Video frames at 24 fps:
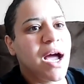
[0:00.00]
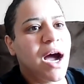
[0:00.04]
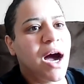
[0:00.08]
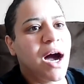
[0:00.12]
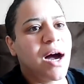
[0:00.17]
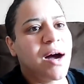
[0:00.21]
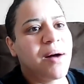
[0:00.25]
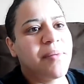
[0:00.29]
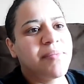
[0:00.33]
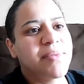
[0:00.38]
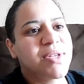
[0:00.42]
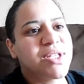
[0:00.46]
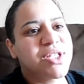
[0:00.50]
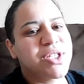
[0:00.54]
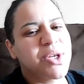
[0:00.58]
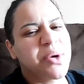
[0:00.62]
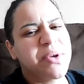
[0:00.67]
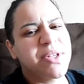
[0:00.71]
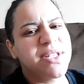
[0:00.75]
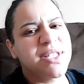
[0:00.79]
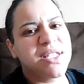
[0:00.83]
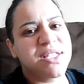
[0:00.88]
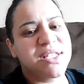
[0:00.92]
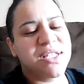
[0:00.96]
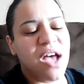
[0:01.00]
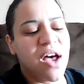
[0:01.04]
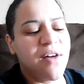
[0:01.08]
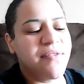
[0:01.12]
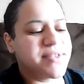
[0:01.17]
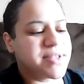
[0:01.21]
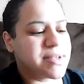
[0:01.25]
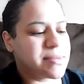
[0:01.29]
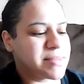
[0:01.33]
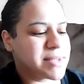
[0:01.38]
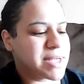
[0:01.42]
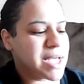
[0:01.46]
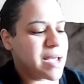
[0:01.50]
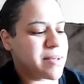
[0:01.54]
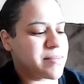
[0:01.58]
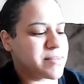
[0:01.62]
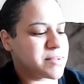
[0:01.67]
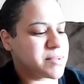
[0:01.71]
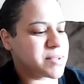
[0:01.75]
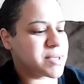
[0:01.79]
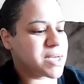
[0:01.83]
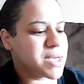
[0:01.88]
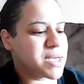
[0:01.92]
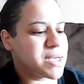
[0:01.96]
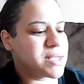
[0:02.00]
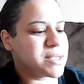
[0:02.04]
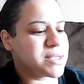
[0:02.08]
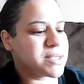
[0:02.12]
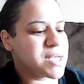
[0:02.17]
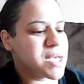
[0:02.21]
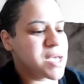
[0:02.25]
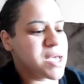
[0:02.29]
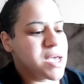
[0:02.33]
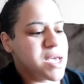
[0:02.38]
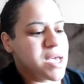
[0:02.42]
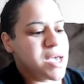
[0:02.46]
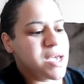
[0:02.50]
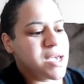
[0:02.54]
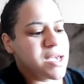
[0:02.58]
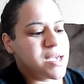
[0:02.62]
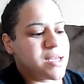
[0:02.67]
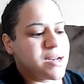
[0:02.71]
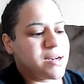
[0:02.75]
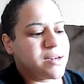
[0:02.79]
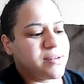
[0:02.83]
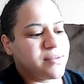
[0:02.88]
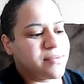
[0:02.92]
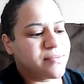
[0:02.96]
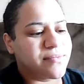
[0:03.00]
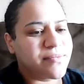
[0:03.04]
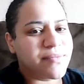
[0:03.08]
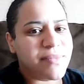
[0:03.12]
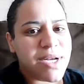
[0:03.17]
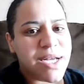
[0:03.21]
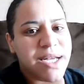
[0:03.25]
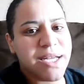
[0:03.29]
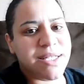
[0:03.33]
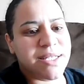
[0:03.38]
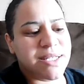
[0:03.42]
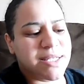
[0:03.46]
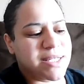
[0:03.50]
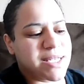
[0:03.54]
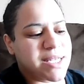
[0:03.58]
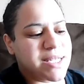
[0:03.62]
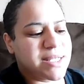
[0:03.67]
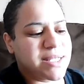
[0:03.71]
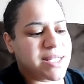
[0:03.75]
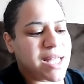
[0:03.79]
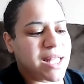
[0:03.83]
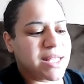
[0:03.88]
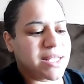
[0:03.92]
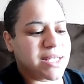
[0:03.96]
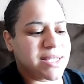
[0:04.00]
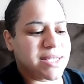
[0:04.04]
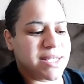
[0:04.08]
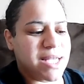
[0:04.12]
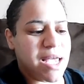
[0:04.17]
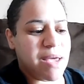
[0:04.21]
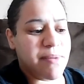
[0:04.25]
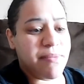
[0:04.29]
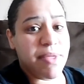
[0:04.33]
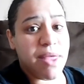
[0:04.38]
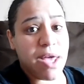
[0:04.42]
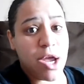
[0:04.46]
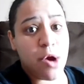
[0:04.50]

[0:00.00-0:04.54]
Um, so it's tough sometimes because, you know, it's it's not the same.